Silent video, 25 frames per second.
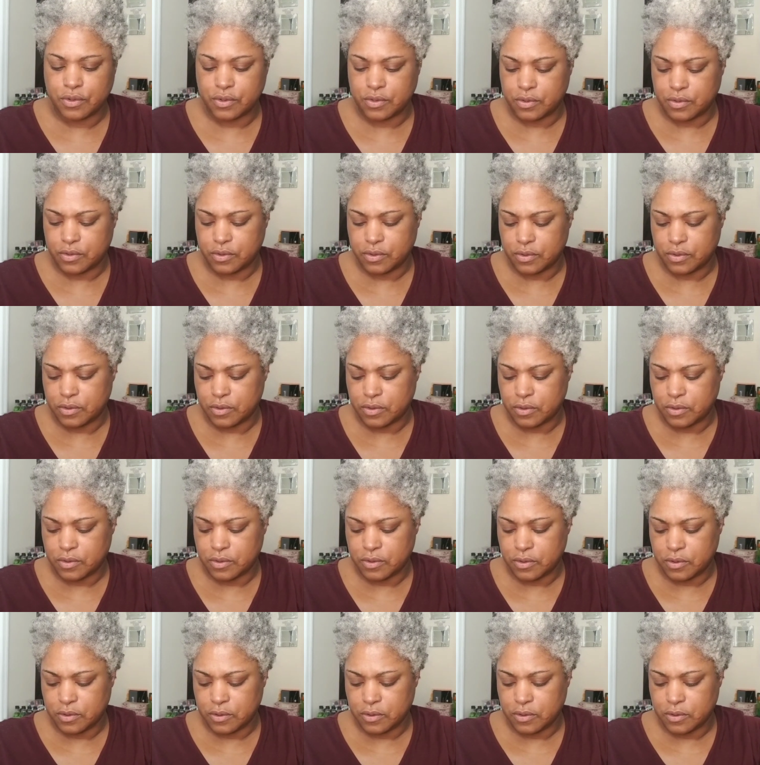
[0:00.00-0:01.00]

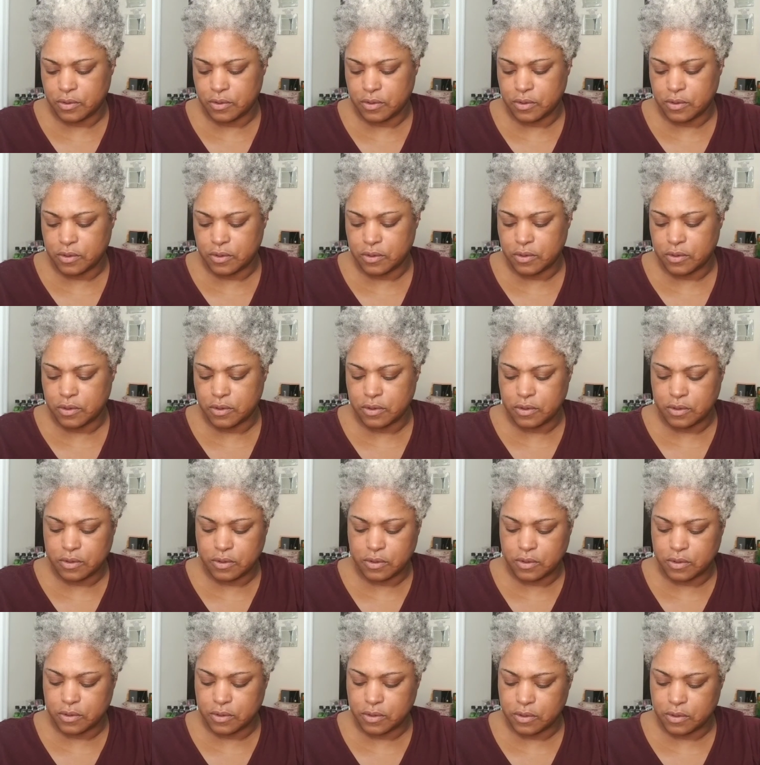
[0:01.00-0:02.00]

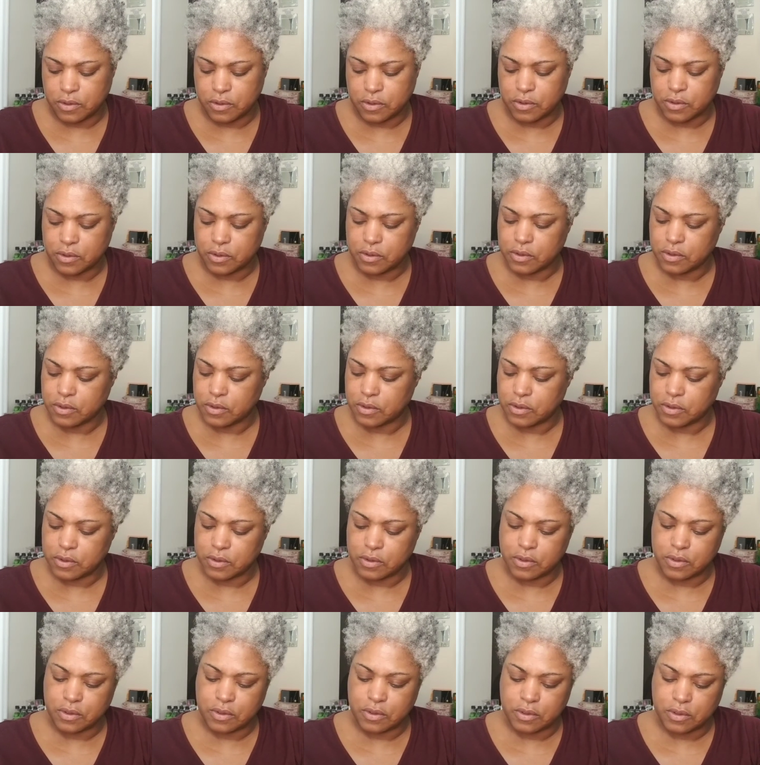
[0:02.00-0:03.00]

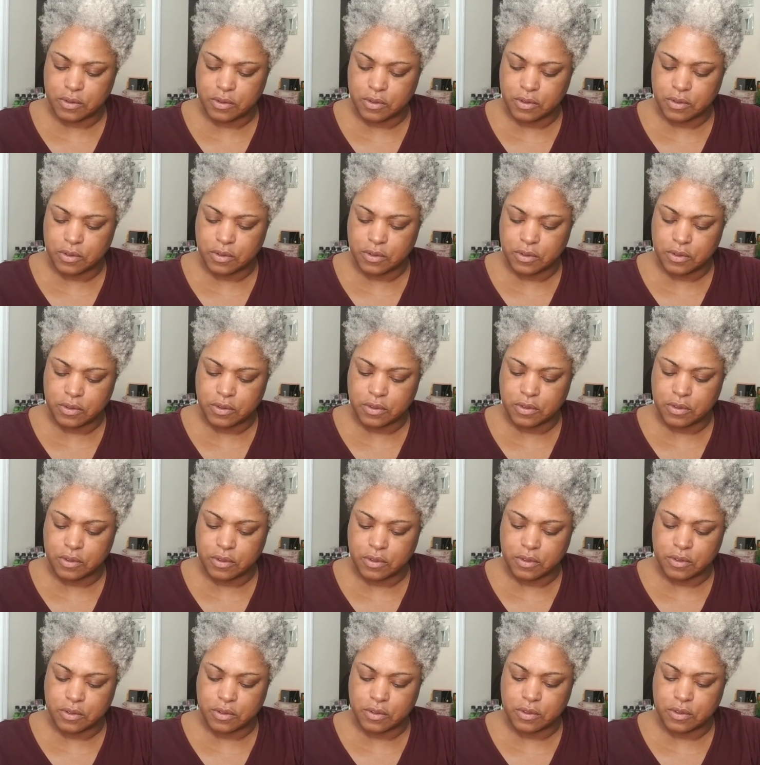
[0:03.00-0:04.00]

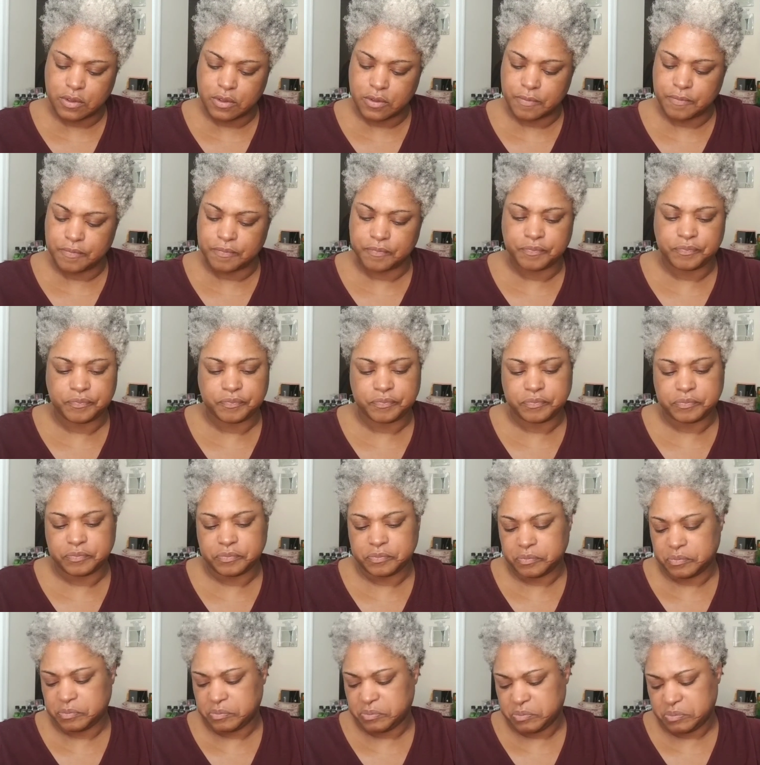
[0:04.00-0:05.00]

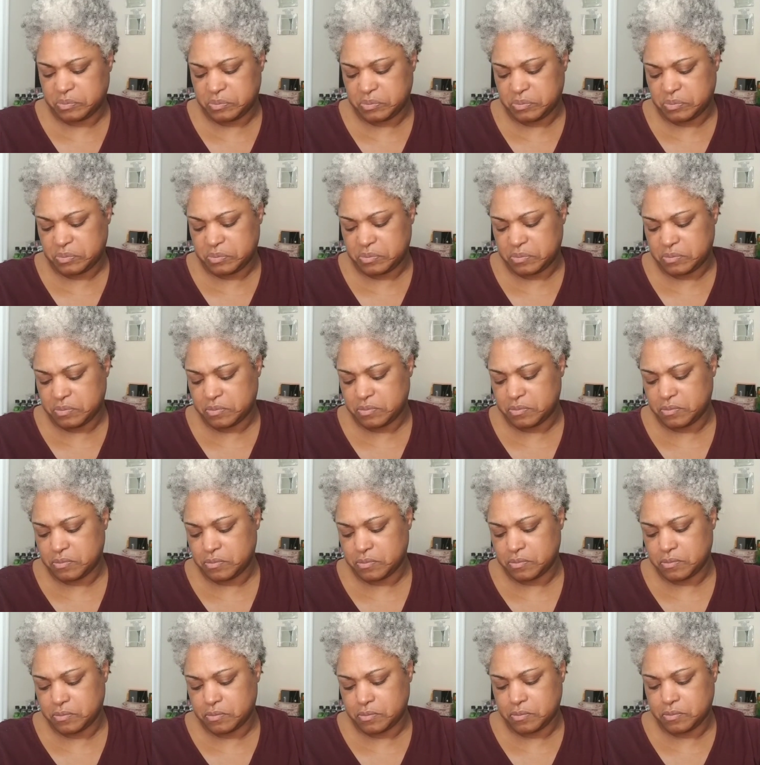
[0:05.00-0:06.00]

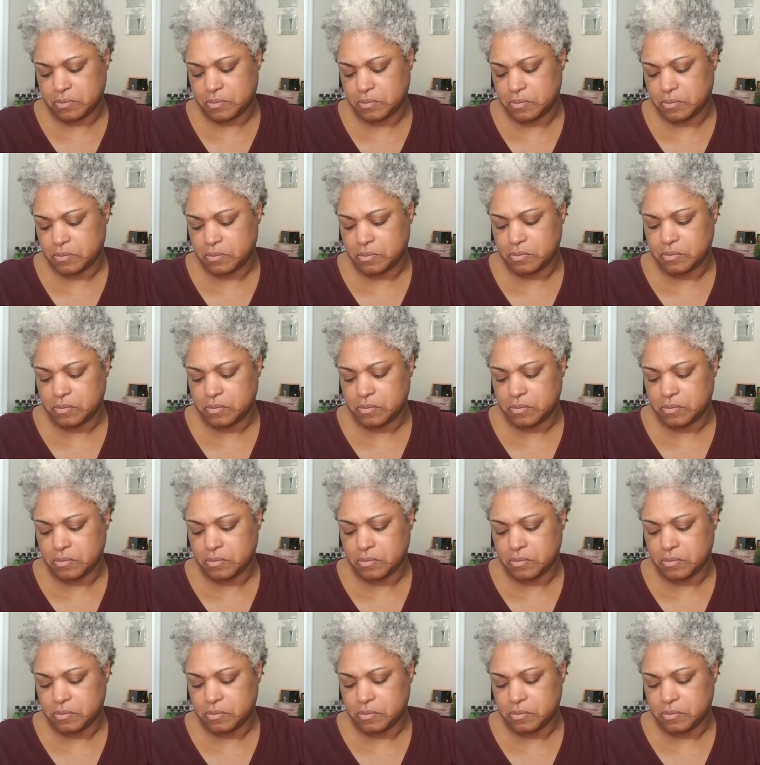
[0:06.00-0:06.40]
Nothing is said.